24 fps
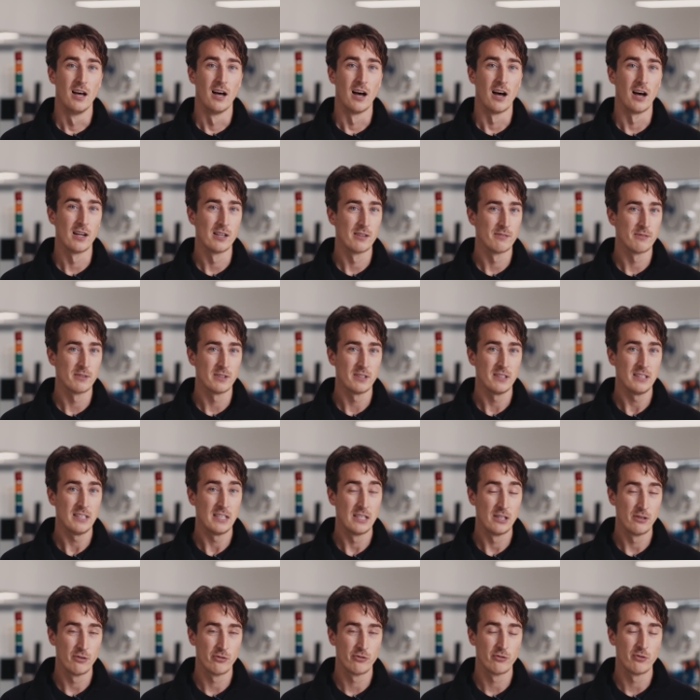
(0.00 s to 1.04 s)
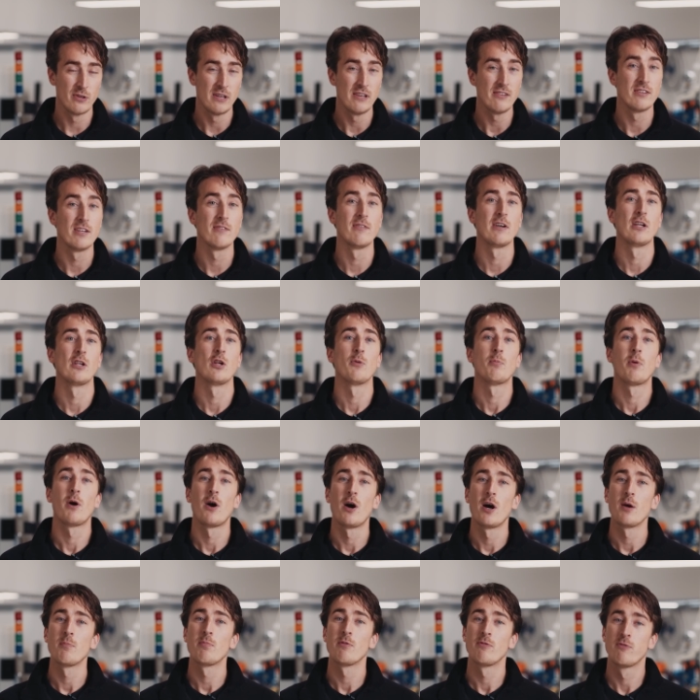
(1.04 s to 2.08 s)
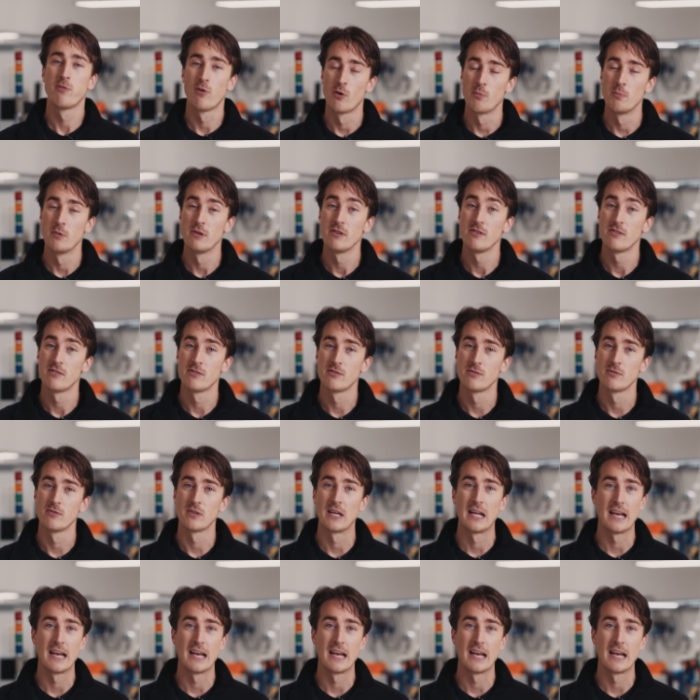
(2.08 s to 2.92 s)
Alva Industries develop high performance